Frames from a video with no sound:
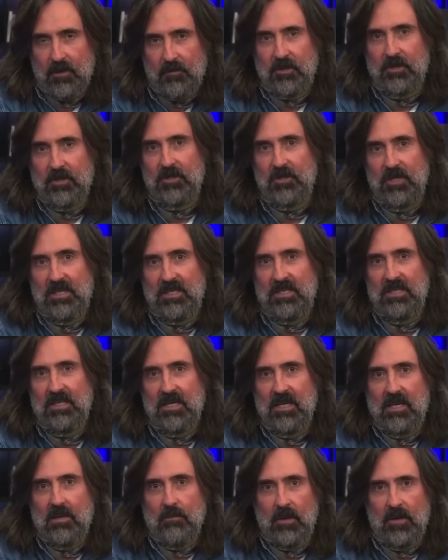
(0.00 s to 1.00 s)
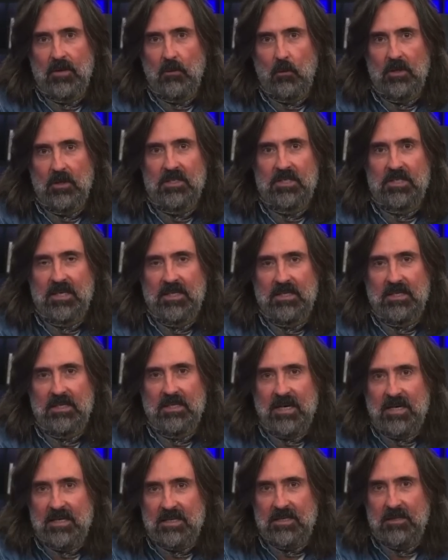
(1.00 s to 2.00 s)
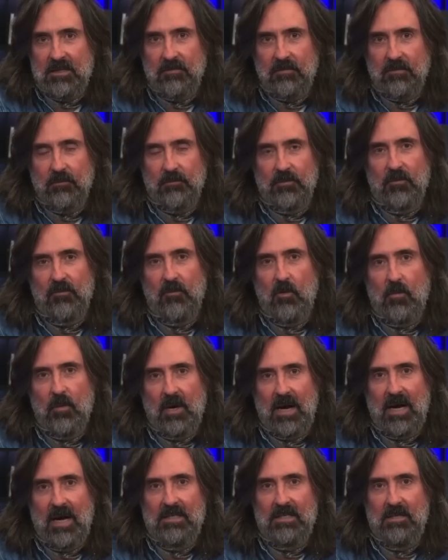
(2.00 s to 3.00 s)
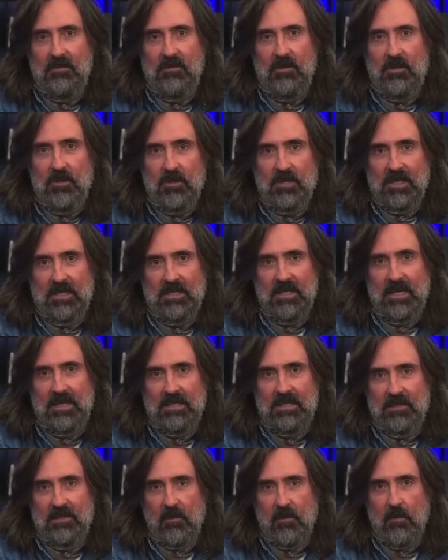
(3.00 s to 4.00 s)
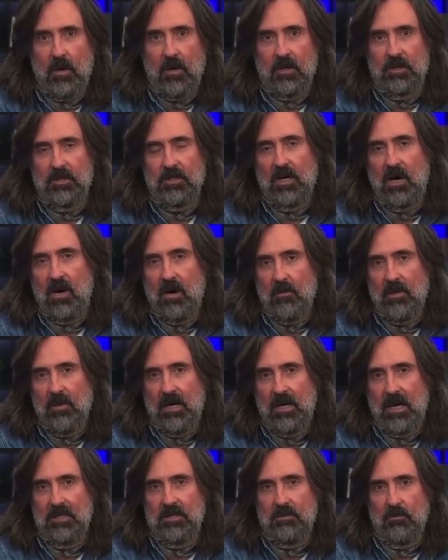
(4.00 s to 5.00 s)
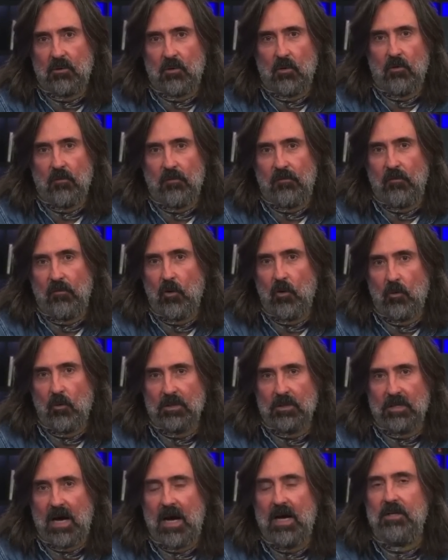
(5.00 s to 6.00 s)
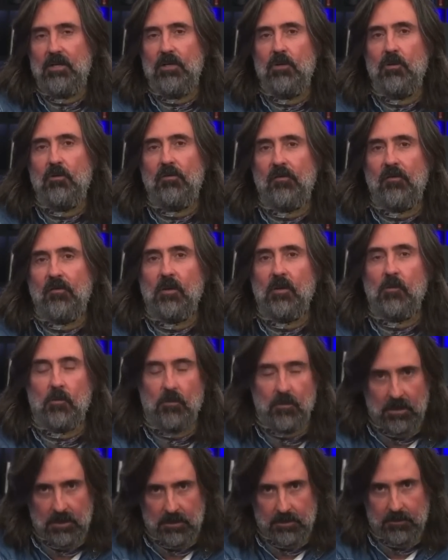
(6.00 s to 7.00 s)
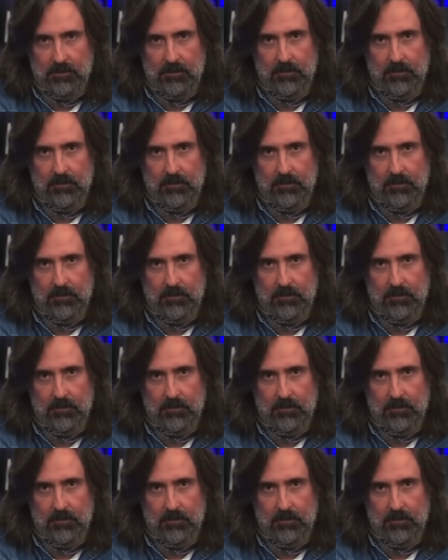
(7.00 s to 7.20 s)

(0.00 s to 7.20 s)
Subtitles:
Frustrated by the one-sided narrative, former ITV News executive Mark Sharman has brought forward a new film.